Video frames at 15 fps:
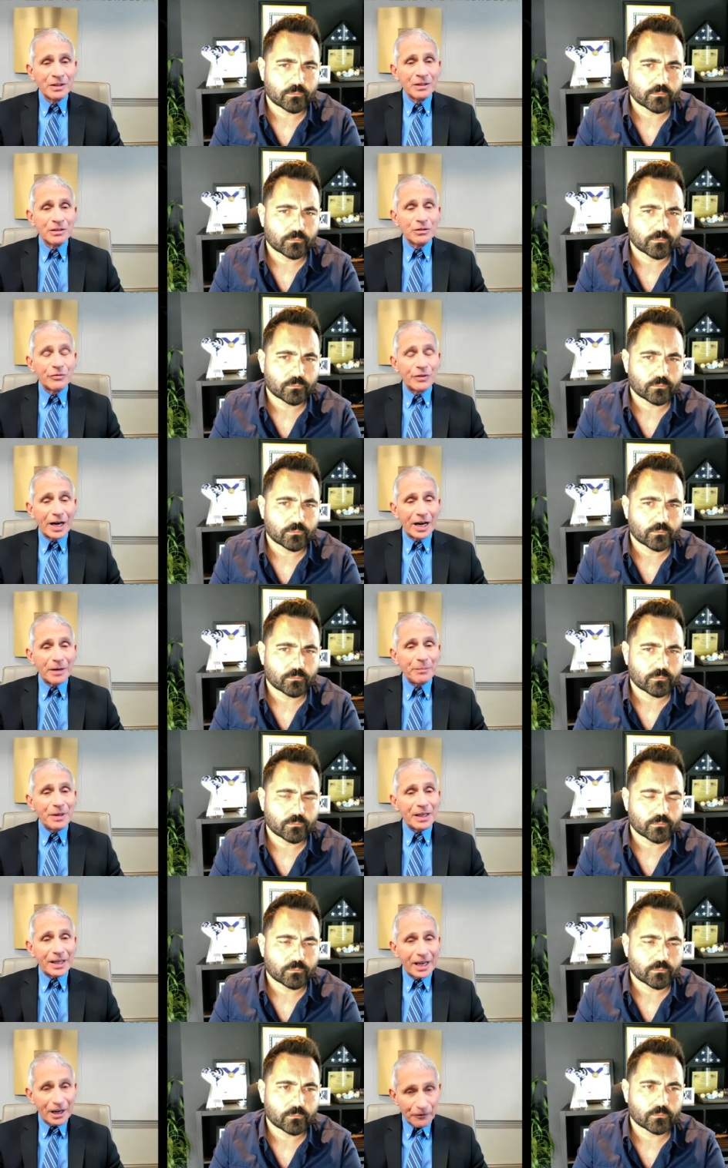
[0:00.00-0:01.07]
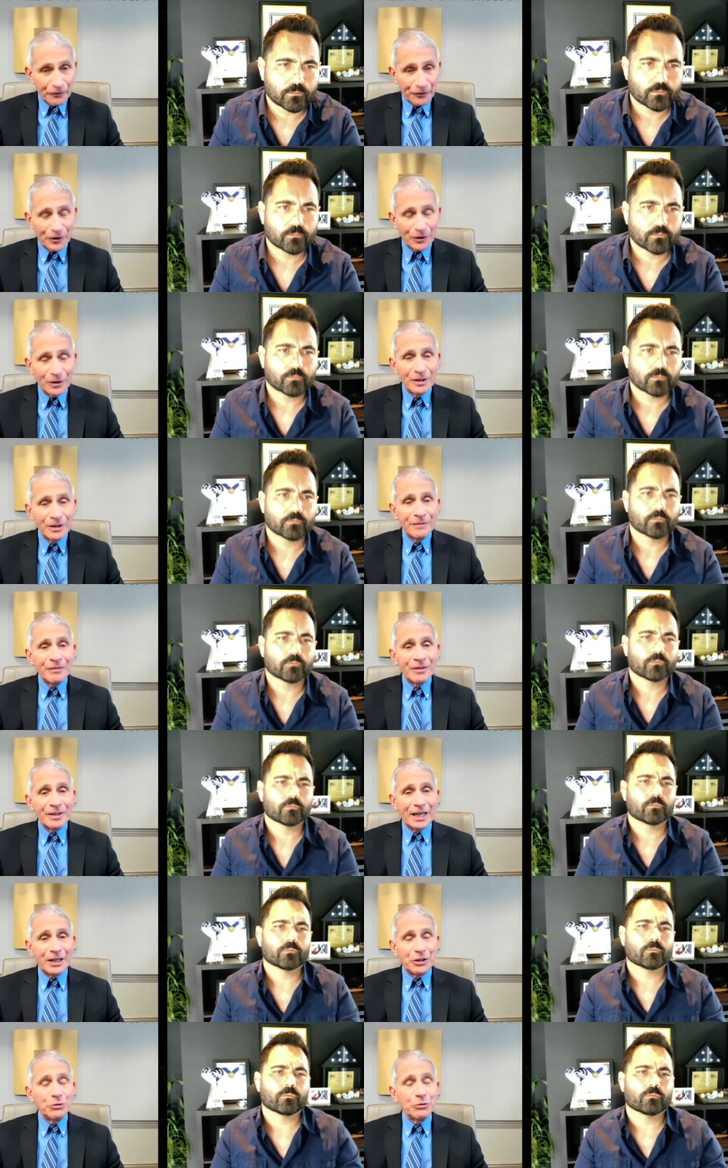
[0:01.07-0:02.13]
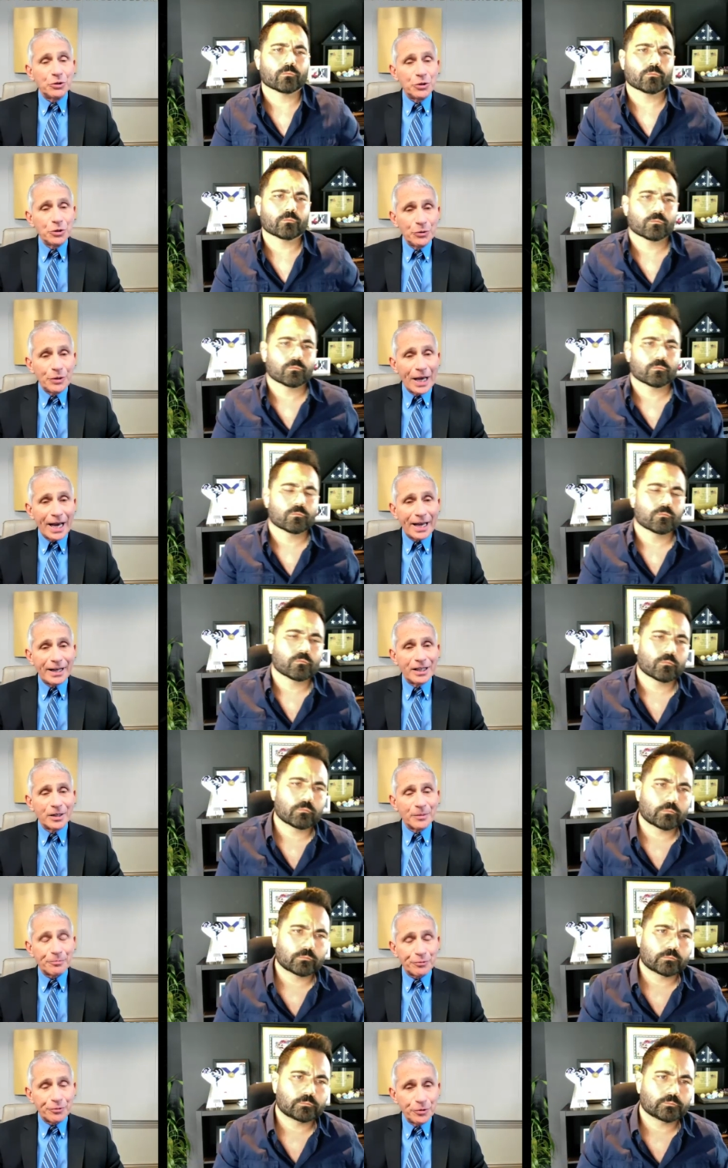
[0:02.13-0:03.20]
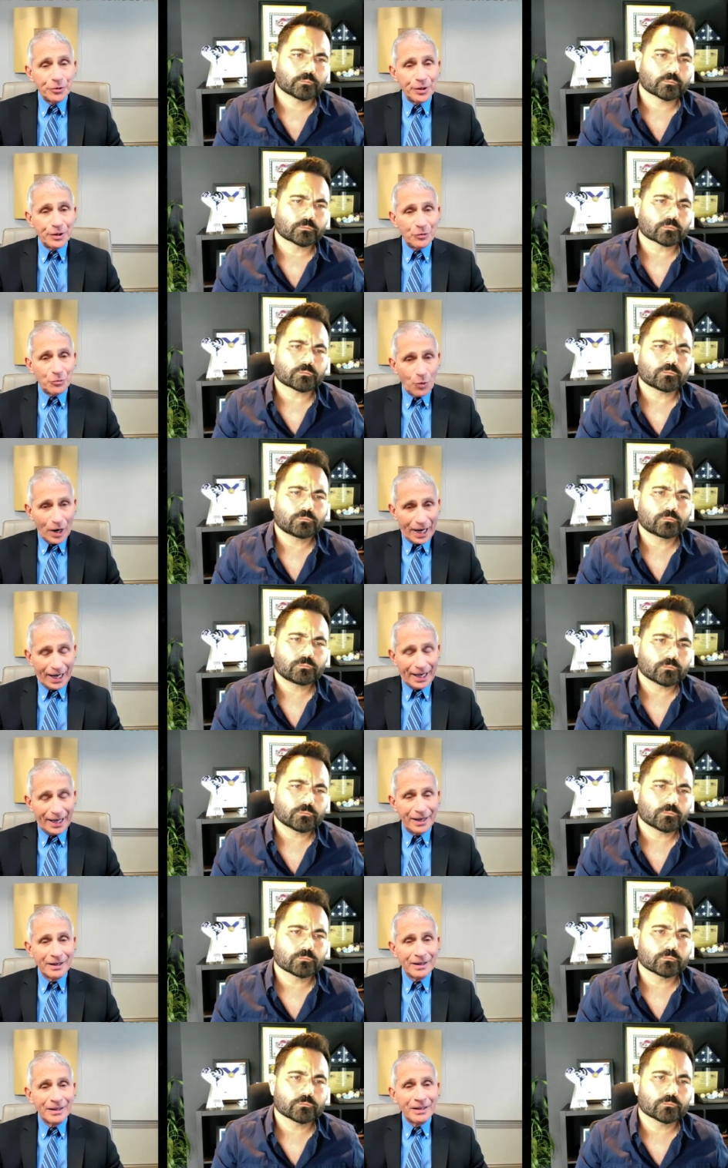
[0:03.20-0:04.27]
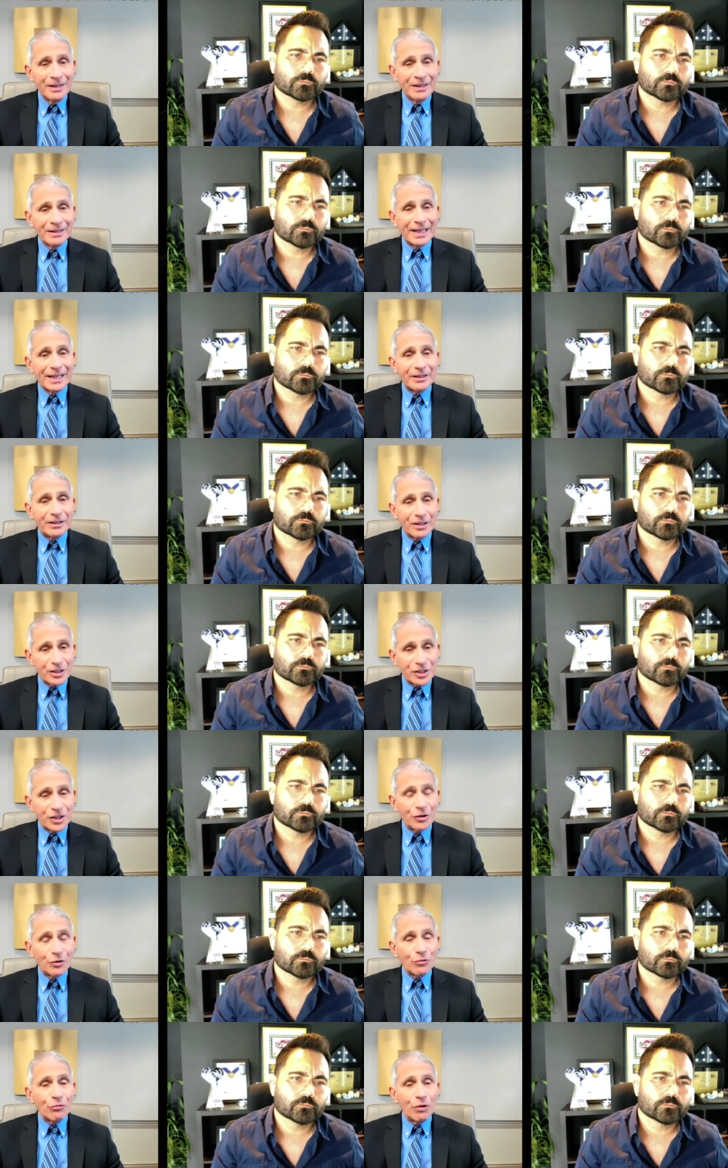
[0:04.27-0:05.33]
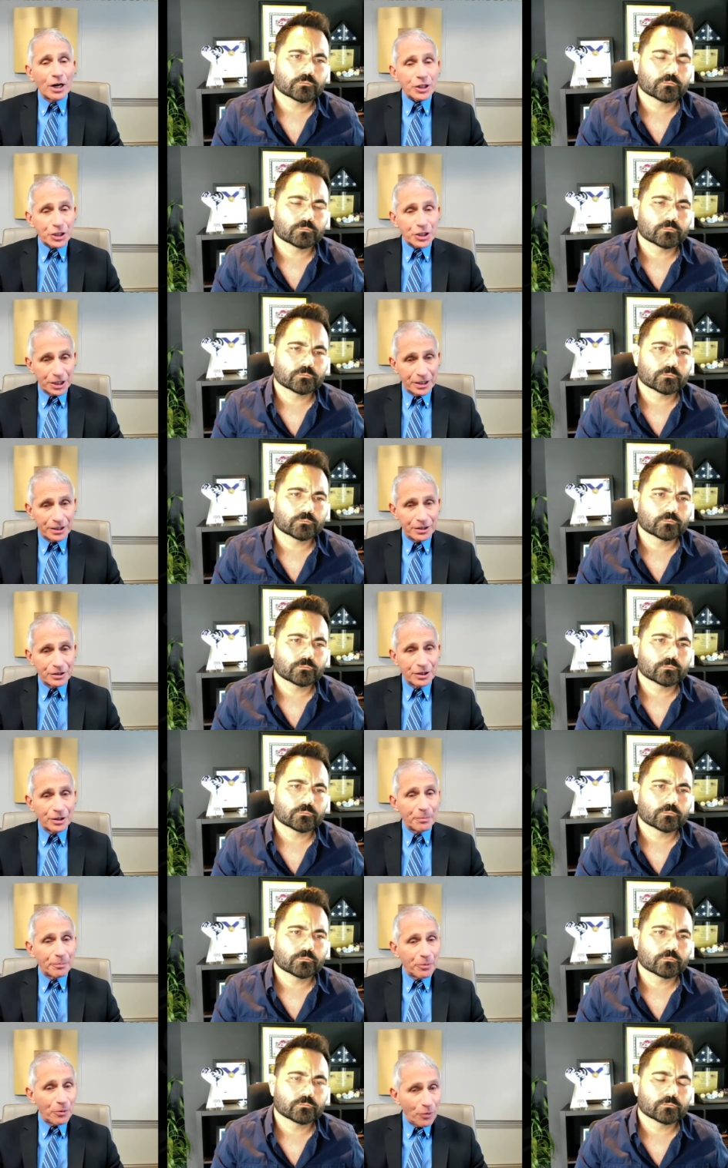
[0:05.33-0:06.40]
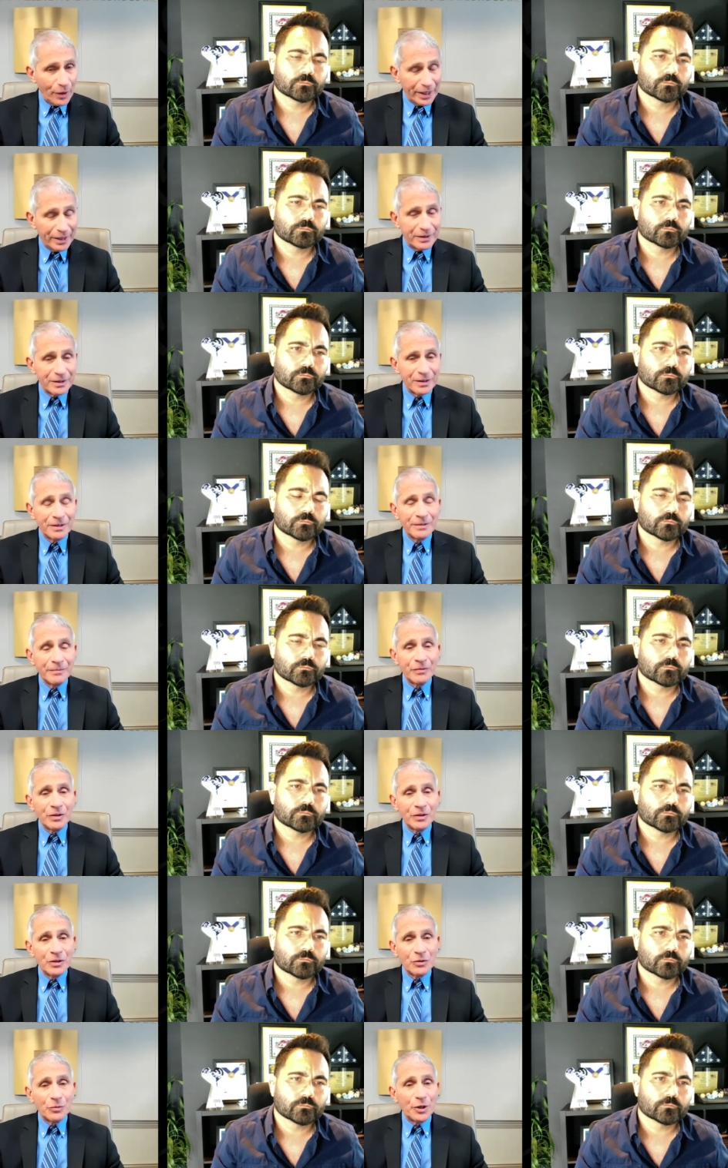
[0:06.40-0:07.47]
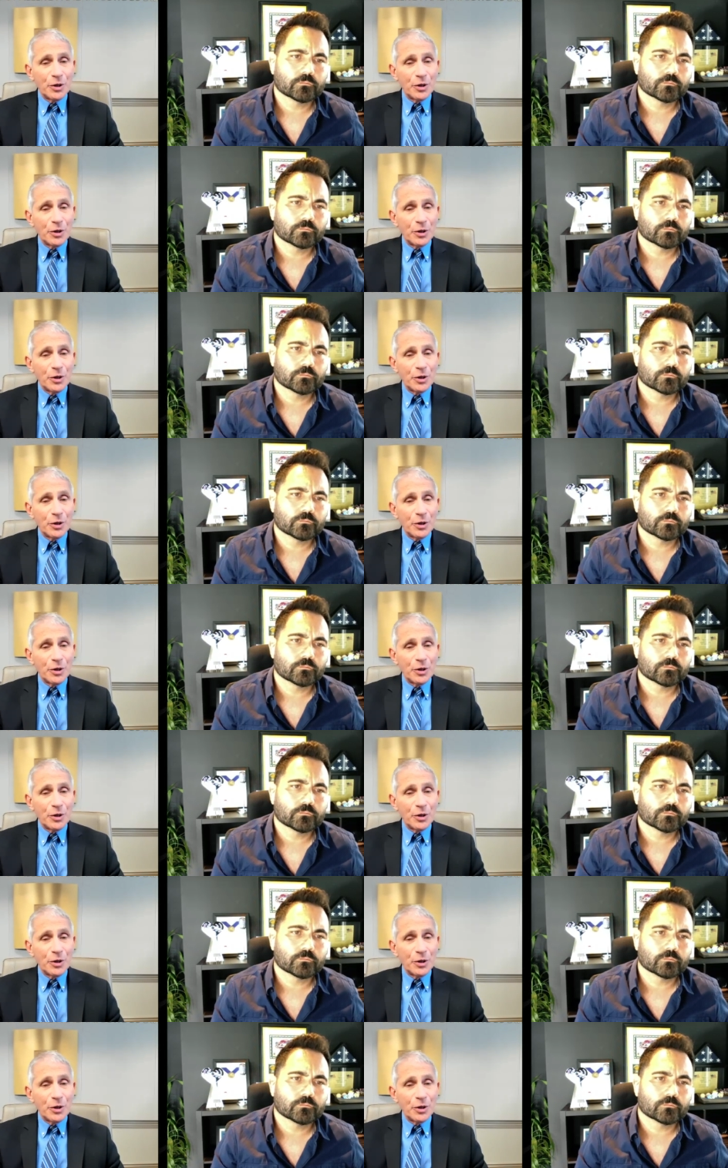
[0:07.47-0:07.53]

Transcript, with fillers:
Speaker 1: you've got to be careful that you do that in a prudent way that doesn't rush it to the point where